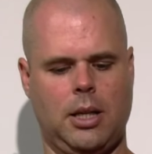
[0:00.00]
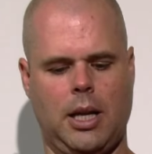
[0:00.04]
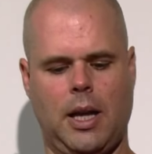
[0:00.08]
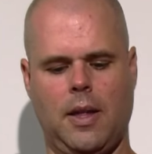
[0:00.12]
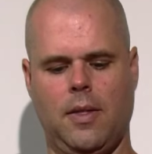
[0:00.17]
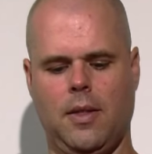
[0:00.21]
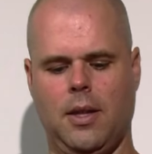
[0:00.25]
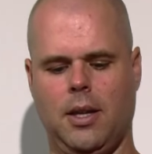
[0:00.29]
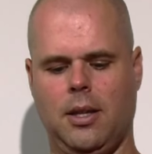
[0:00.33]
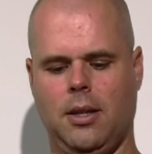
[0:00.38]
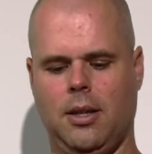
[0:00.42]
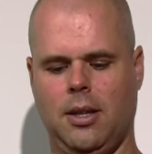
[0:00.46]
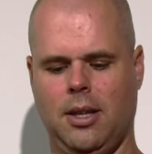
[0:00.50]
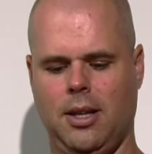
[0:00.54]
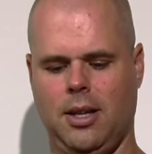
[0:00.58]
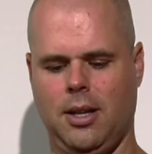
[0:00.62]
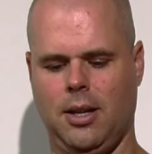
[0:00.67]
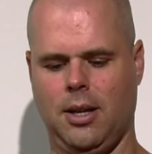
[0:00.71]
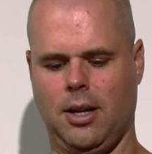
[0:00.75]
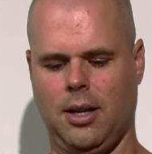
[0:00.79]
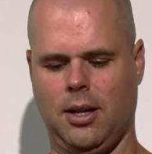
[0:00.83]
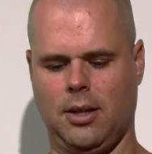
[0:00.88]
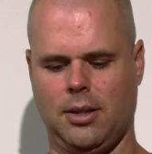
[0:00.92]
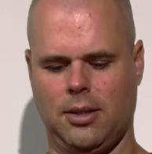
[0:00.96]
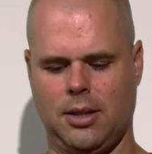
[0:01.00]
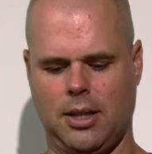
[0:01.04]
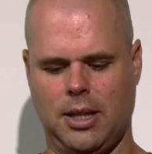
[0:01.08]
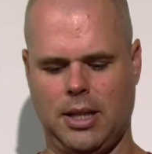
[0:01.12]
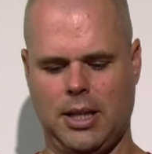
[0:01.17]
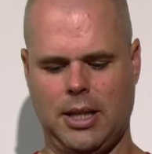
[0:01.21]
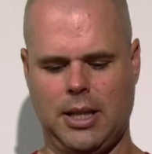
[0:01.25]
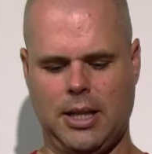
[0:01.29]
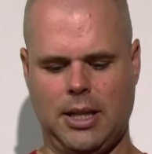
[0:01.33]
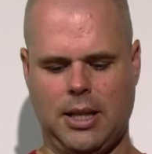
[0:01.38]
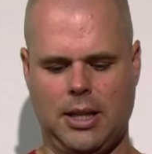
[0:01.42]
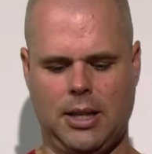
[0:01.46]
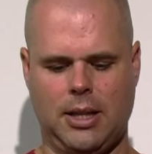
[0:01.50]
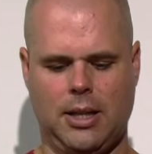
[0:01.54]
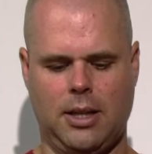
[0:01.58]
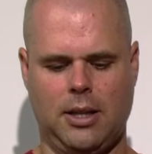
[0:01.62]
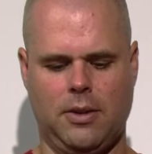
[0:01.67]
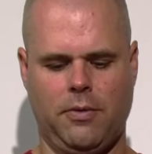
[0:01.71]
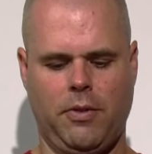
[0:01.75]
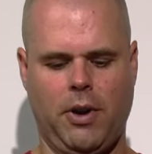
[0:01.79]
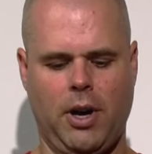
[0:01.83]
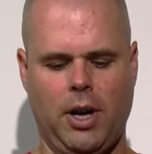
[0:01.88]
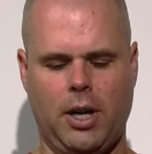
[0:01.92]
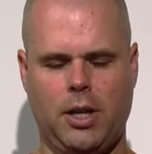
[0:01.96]
and then the
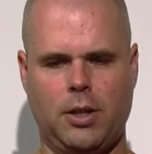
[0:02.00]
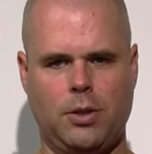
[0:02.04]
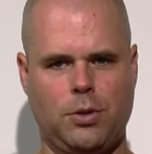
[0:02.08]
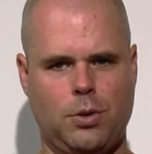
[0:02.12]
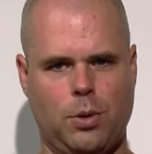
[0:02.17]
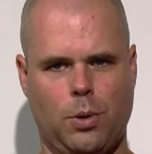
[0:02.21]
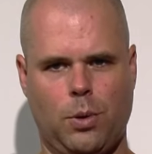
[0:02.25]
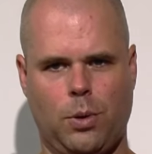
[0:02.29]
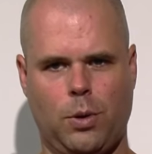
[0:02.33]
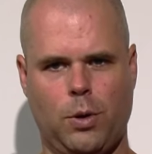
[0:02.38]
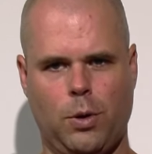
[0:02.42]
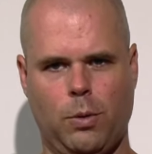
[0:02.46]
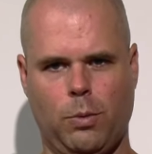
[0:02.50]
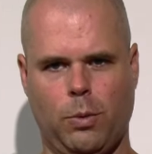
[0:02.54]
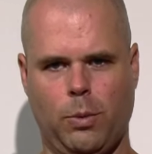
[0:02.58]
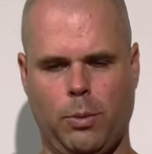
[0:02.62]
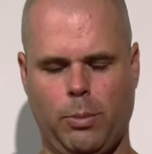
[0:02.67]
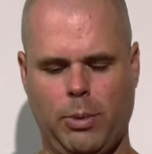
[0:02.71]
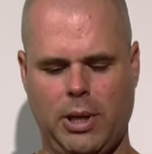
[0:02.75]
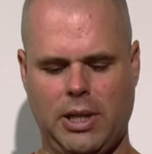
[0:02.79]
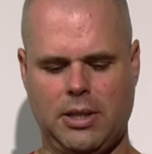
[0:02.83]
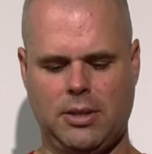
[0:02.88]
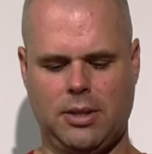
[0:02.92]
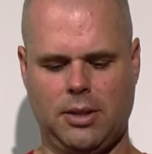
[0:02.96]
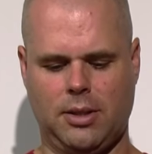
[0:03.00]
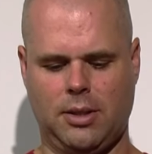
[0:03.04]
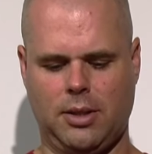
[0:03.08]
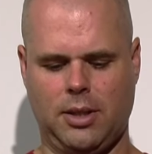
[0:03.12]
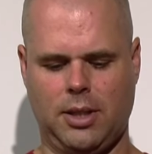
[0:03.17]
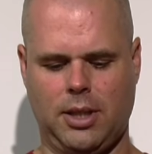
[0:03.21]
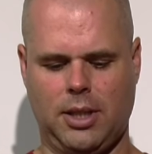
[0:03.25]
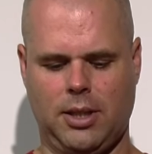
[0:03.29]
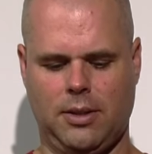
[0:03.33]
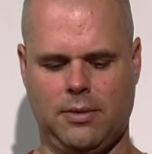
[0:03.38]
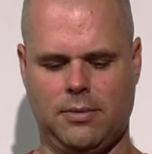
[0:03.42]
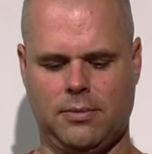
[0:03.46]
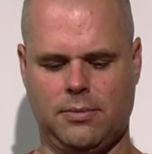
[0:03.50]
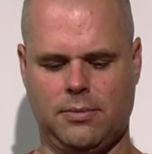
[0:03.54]
fire control group will basically